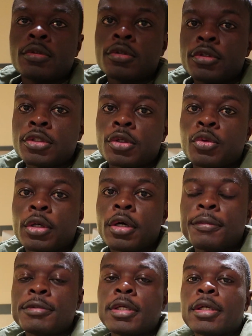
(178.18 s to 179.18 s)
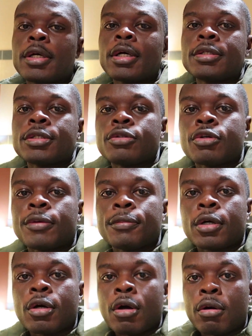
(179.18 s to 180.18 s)
So just a quick update, guys. I dropped
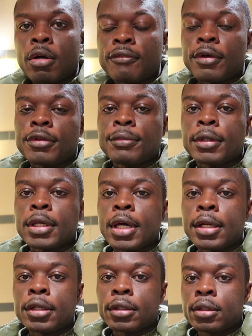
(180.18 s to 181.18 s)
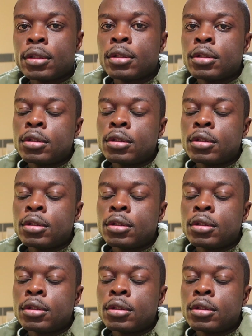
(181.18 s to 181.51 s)
my car off at the mechanic.